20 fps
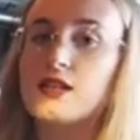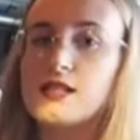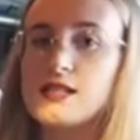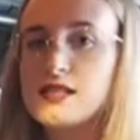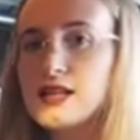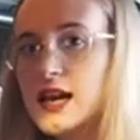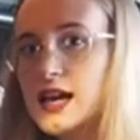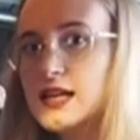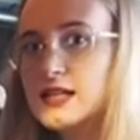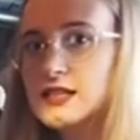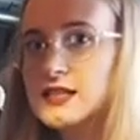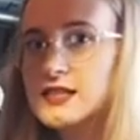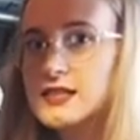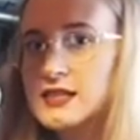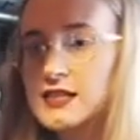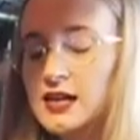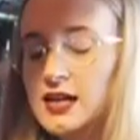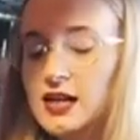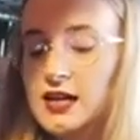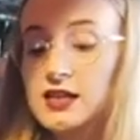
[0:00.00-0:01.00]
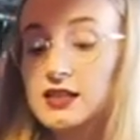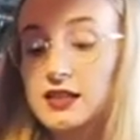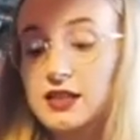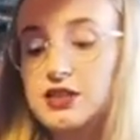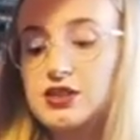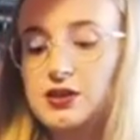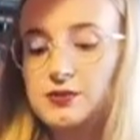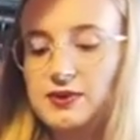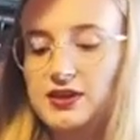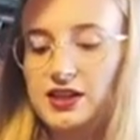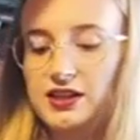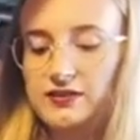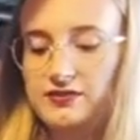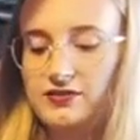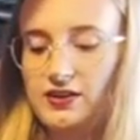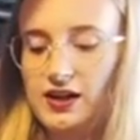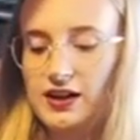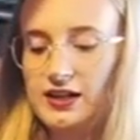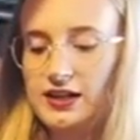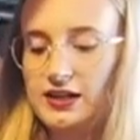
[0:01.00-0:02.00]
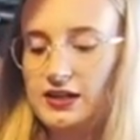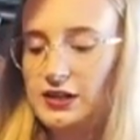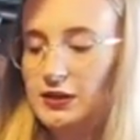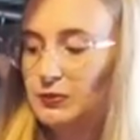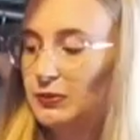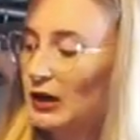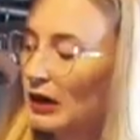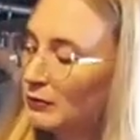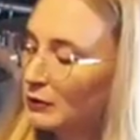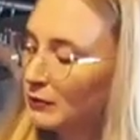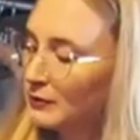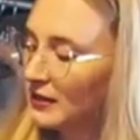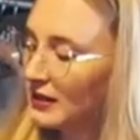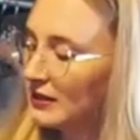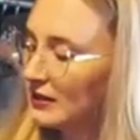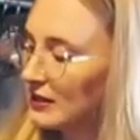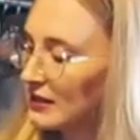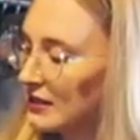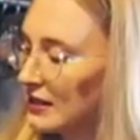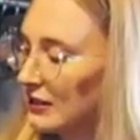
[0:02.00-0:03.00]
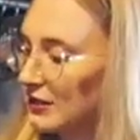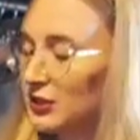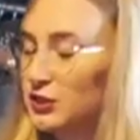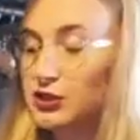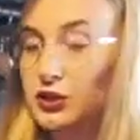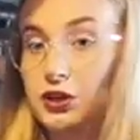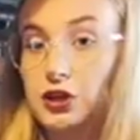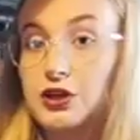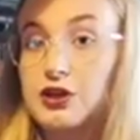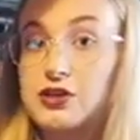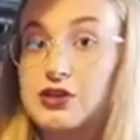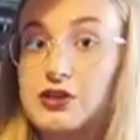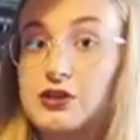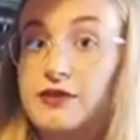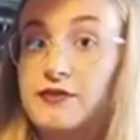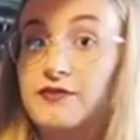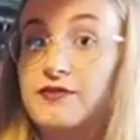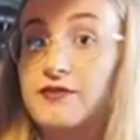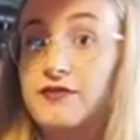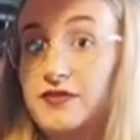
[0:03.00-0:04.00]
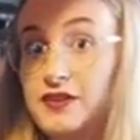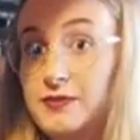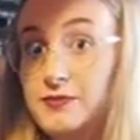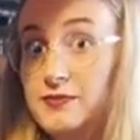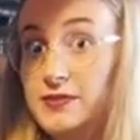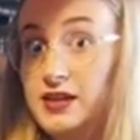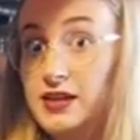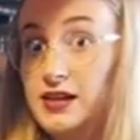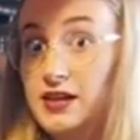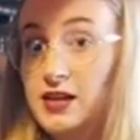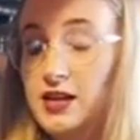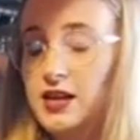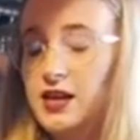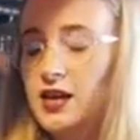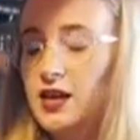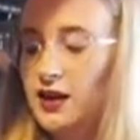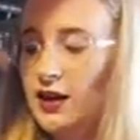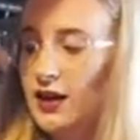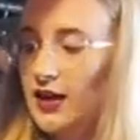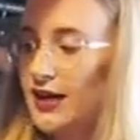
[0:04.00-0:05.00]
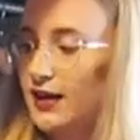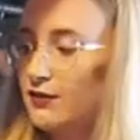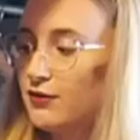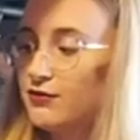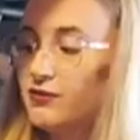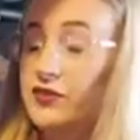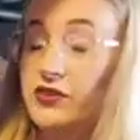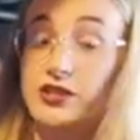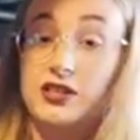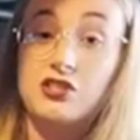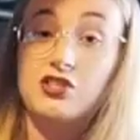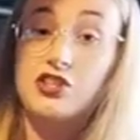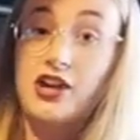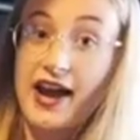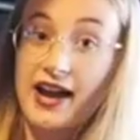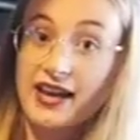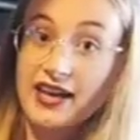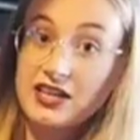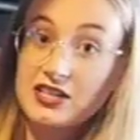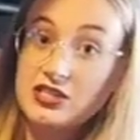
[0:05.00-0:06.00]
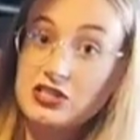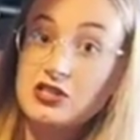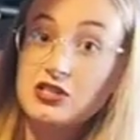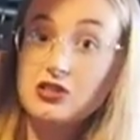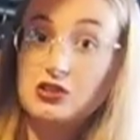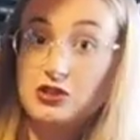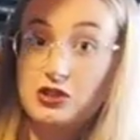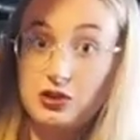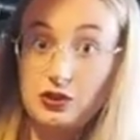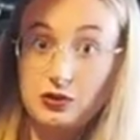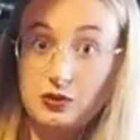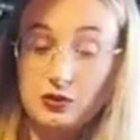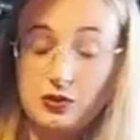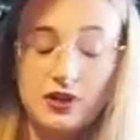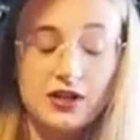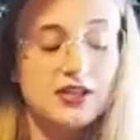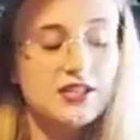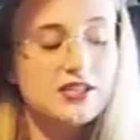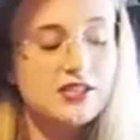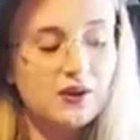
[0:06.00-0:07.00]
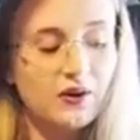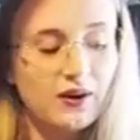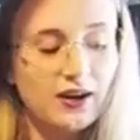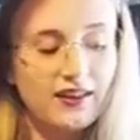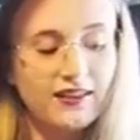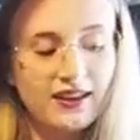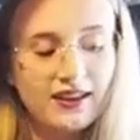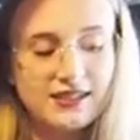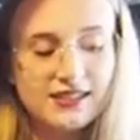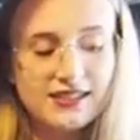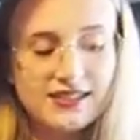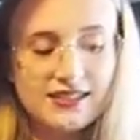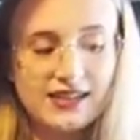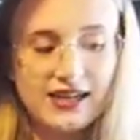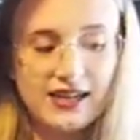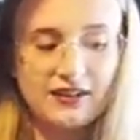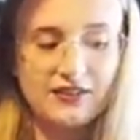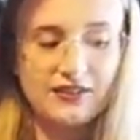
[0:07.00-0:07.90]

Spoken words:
sets. These are really fun. The problem is that the skirts don't fit me. However, the jackets do. So I like to style